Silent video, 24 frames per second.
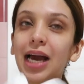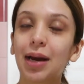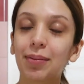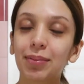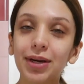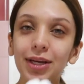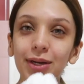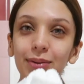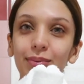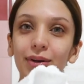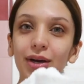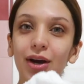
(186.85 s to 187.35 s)

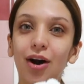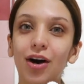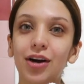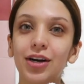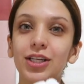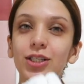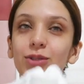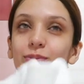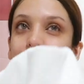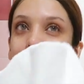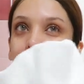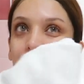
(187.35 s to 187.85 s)
I'm gonna be
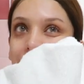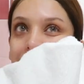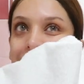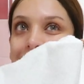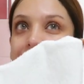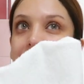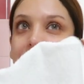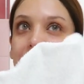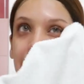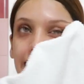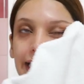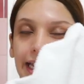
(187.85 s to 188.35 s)
honest with you
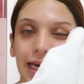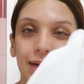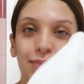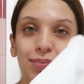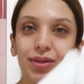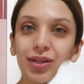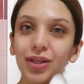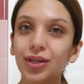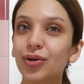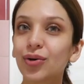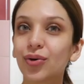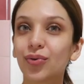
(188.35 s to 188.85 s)
guys I
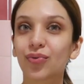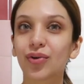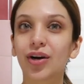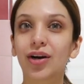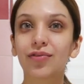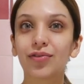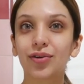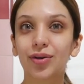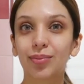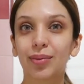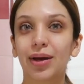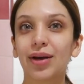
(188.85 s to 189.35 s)
am a little
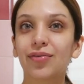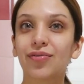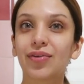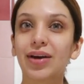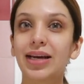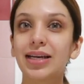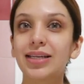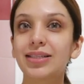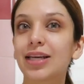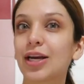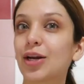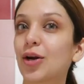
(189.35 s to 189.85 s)
rough on my
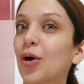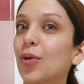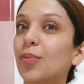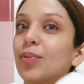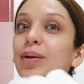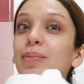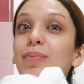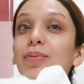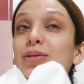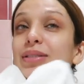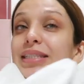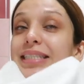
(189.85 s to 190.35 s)
face I know
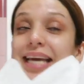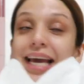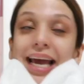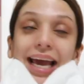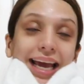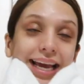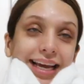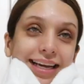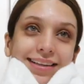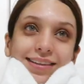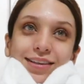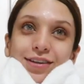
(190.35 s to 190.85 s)
people
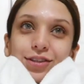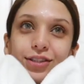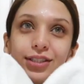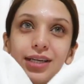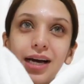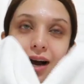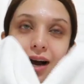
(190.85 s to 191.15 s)
take their